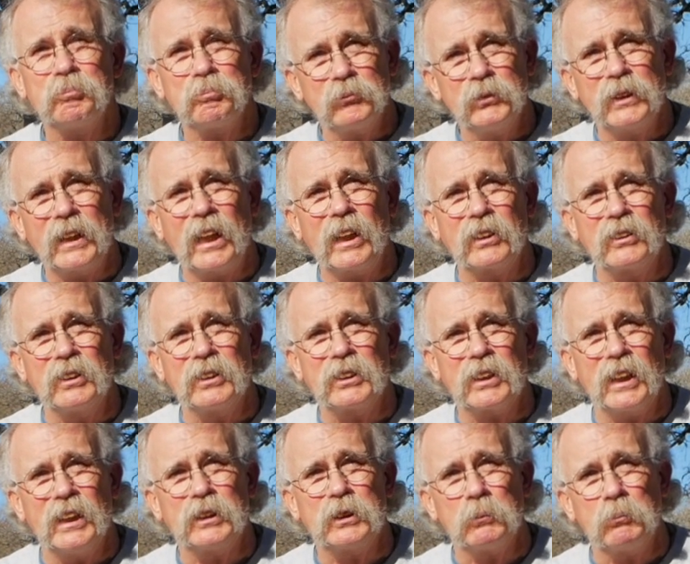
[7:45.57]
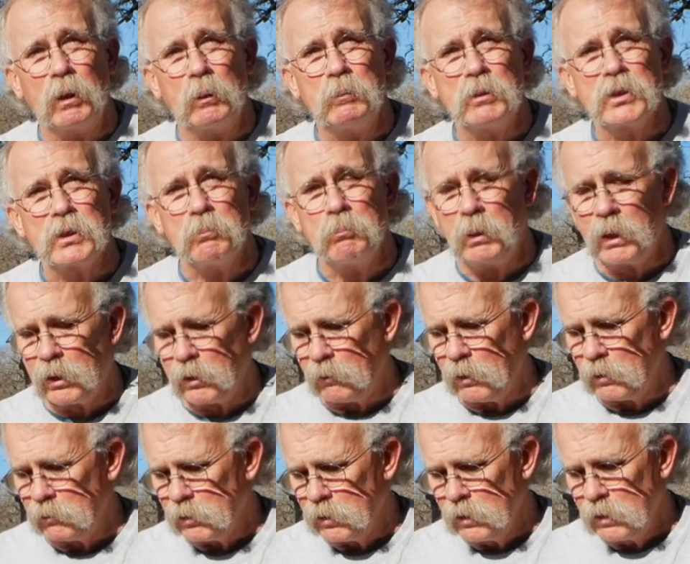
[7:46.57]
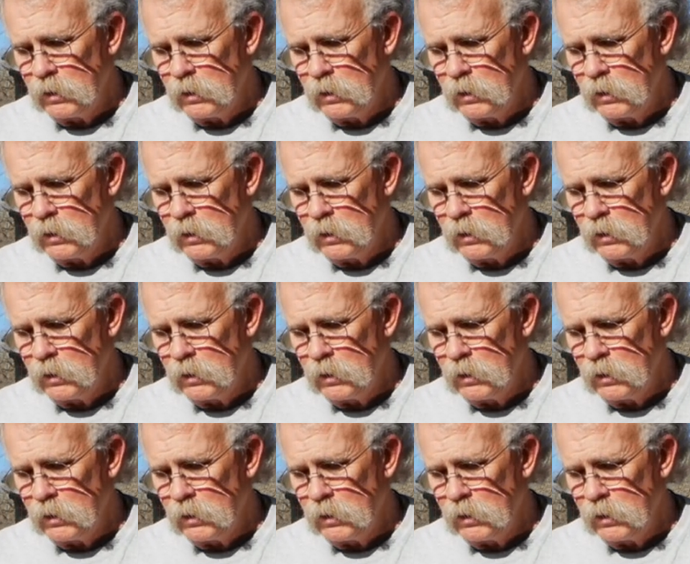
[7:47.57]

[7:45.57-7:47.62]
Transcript: you got a good chance you might be some bear around.